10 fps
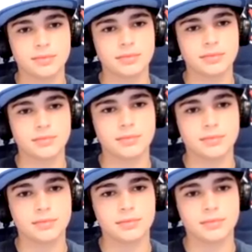
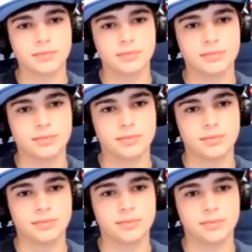
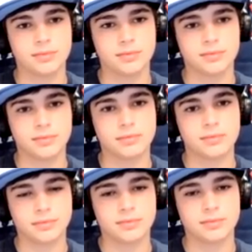
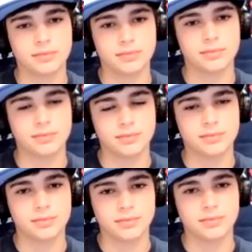
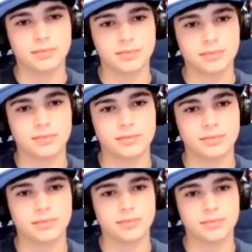
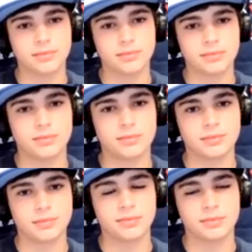
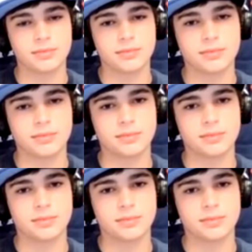The person shown says nothing.